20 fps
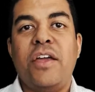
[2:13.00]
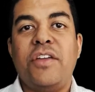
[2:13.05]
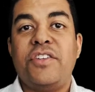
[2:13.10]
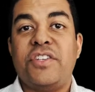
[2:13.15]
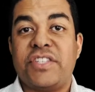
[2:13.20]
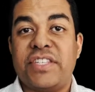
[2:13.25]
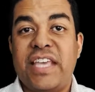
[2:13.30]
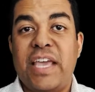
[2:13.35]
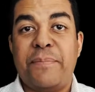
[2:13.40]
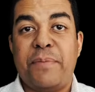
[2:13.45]

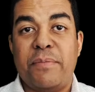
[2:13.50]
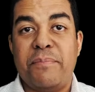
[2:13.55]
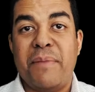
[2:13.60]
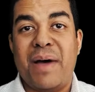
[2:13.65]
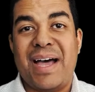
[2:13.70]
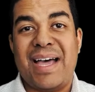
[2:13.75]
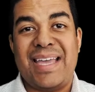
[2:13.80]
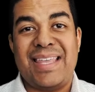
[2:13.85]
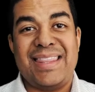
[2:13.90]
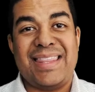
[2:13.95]
Just keep in
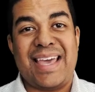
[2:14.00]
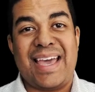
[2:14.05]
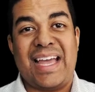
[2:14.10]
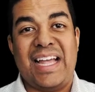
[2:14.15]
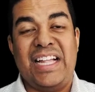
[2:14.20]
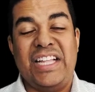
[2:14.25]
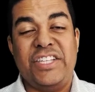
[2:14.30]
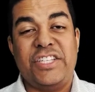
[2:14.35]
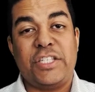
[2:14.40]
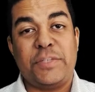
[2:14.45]
mind
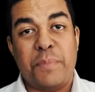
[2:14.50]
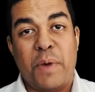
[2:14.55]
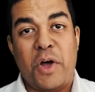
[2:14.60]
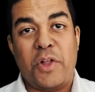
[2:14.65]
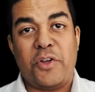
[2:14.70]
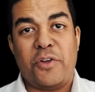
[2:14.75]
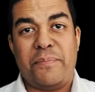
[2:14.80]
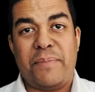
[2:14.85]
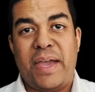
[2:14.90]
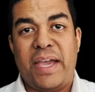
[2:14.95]
that
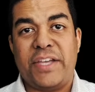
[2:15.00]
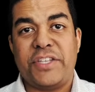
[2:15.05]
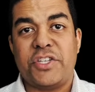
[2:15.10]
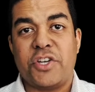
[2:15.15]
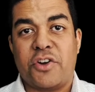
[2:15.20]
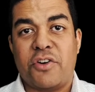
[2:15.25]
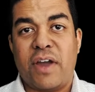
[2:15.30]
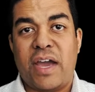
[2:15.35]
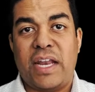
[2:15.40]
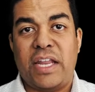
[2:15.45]
smaller banks
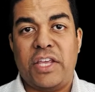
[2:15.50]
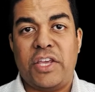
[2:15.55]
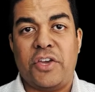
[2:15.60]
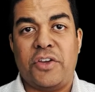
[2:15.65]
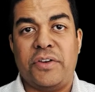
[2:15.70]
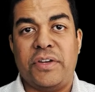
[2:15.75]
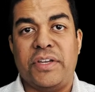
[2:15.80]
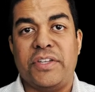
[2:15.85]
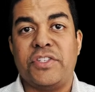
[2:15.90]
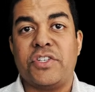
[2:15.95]
or credit
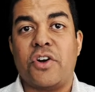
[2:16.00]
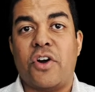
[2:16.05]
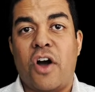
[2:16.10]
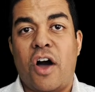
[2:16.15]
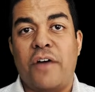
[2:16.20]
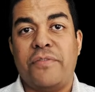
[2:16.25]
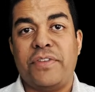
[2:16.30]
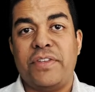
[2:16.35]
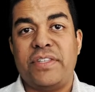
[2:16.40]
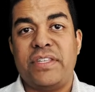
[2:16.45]
unions are
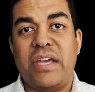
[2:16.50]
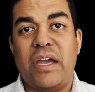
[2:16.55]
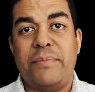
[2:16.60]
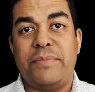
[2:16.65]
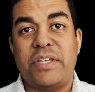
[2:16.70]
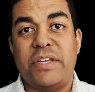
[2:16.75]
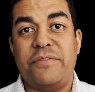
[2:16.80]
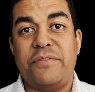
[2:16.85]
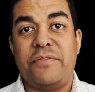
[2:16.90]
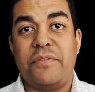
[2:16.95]

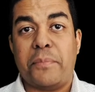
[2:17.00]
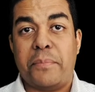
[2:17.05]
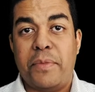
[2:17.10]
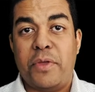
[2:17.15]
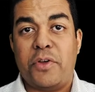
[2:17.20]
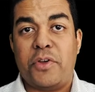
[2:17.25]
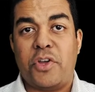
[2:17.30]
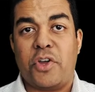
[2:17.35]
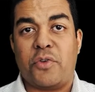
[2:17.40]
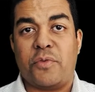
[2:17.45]
oftentimes
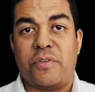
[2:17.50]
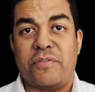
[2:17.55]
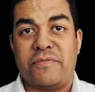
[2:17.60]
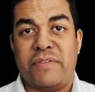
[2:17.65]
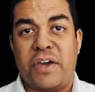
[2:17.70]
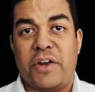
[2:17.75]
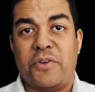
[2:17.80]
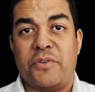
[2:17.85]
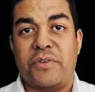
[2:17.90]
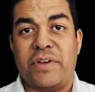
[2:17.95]
unfamiliar with
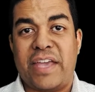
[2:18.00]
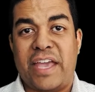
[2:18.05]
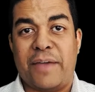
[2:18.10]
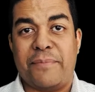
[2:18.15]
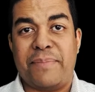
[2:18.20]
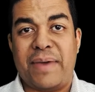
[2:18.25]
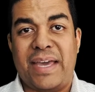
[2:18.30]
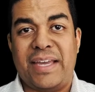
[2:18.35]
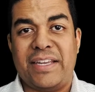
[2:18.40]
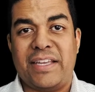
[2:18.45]
federal
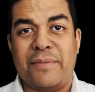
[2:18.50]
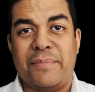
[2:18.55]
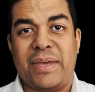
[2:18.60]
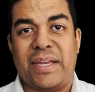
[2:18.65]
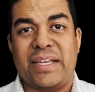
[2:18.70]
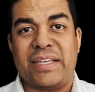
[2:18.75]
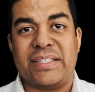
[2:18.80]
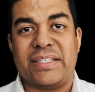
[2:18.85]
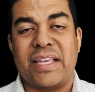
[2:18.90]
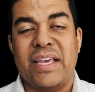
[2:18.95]
campaign
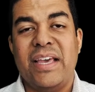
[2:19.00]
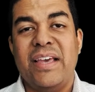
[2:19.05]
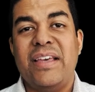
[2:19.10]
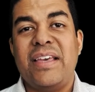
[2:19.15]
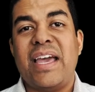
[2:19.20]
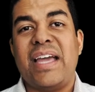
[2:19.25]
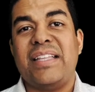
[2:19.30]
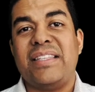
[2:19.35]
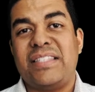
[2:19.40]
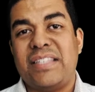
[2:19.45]
committees,
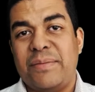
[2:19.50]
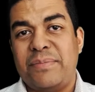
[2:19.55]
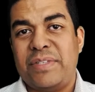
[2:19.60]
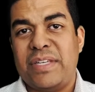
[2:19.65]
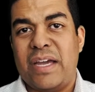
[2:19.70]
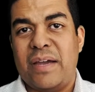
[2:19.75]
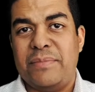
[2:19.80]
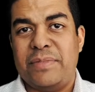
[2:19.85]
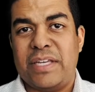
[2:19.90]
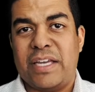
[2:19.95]
and
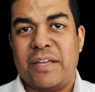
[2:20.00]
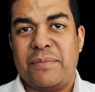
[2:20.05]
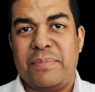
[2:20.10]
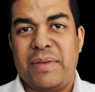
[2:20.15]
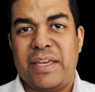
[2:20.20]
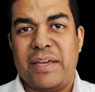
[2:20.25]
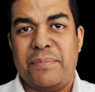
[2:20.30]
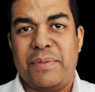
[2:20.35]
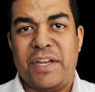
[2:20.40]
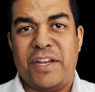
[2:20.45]
sometimes it can
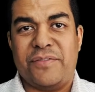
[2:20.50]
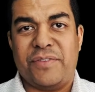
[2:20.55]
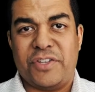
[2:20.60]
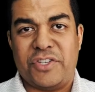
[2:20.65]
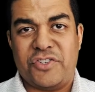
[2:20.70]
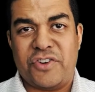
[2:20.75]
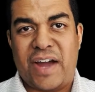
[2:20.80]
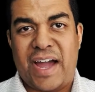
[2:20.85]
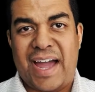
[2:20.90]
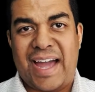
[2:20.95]
be a bit of a
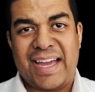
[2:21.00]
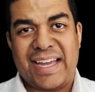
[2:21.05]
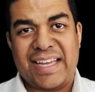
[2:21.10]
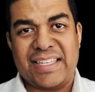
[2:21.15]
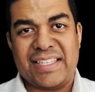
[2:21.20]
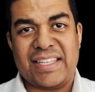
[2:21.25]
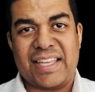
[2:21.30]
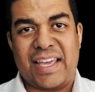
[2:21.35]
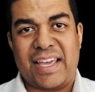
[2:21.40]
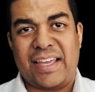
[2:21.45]
drag
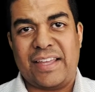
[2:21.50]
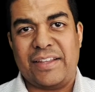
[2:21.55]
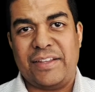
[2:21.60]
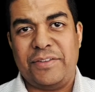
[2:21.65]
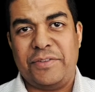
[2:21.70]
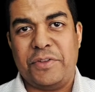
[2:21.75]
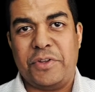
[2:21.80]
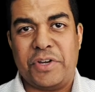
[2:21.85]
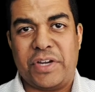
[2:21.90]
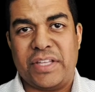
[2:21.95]
as they
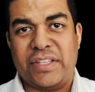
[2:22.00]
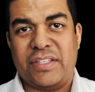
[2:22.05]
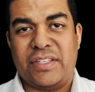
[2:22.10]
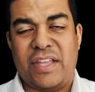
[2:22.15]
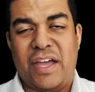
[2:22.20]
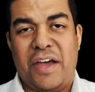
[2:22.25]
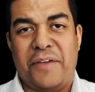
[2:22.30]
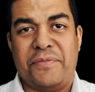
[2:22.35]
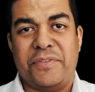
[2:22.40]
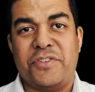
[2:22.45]
look at
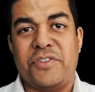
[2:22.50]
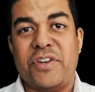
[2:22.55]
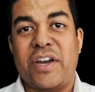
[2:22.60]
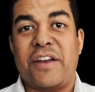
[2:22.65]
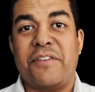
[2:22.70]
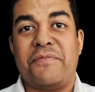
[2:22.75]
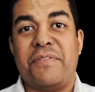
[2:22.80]
stuff and try to